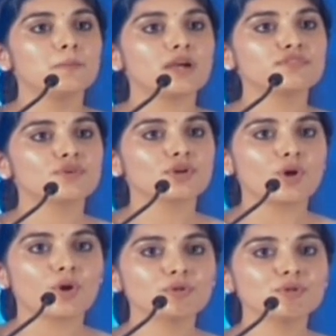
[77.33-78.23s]
But for a
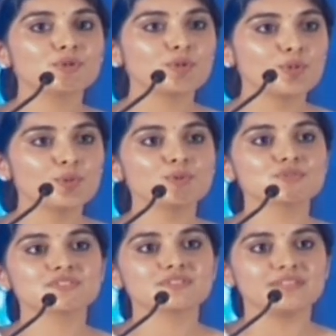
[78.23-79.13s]
daughter to
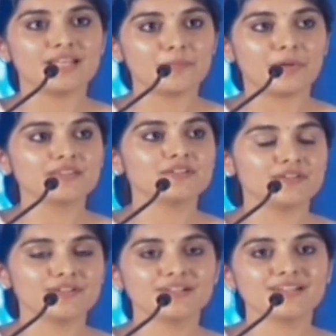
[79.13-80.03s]
lose their
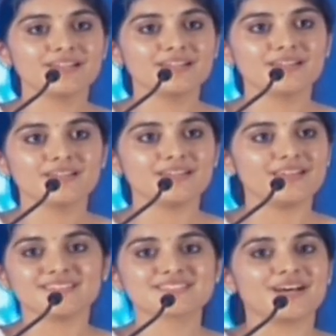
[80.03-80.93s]
mother,
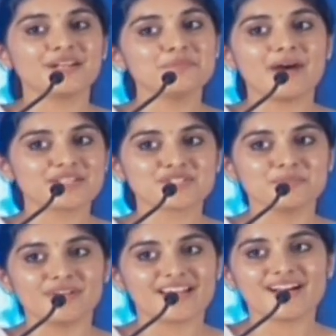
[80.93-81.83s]
it's
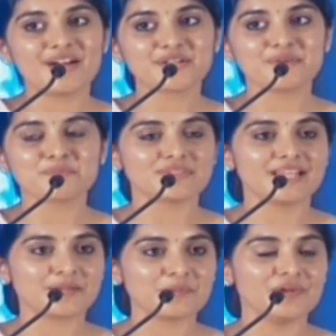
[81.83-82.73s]
unimaginable. I can't even put
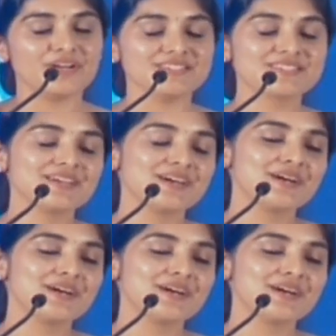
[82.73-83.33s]
that in words.